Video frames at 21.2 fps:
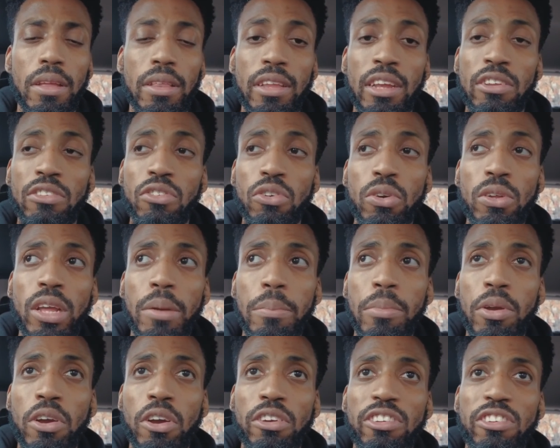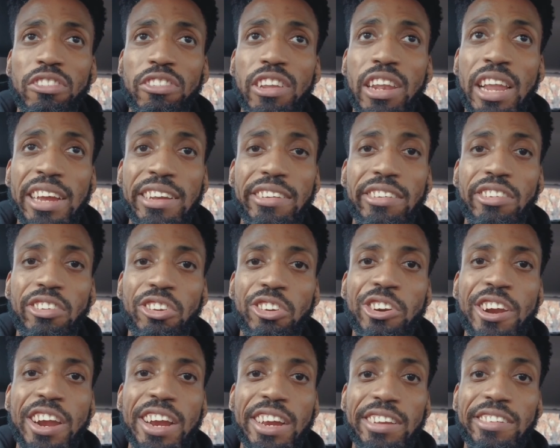They do that because it's less
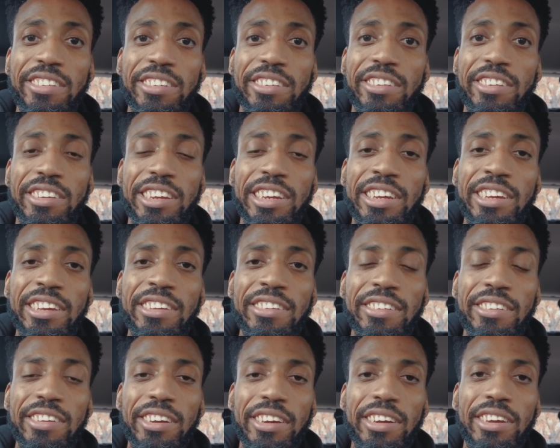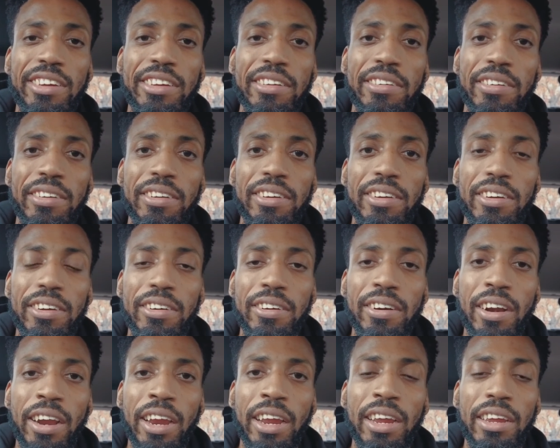stress. It's easier,
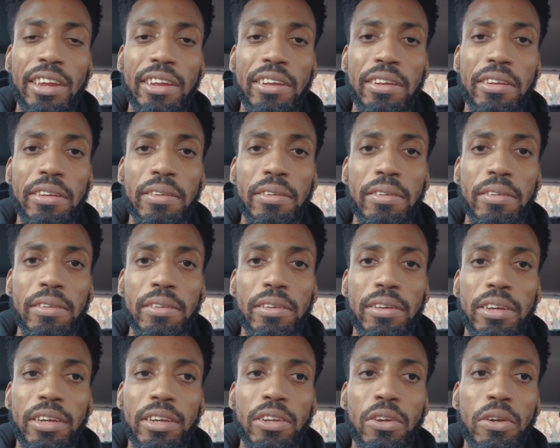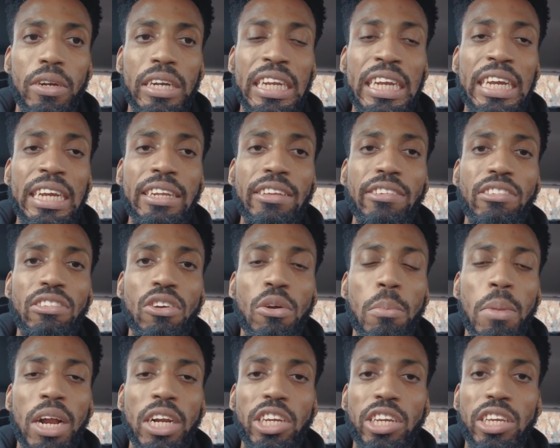right? You don't need so
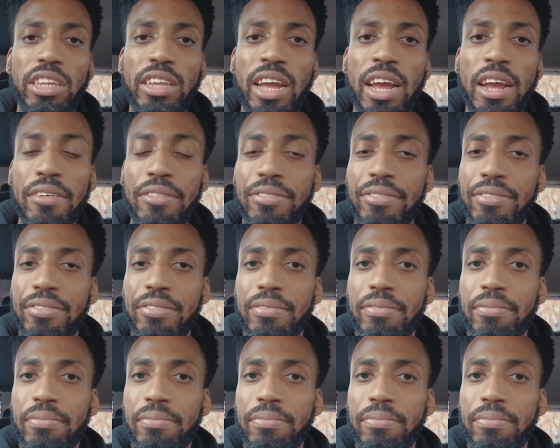much stuff.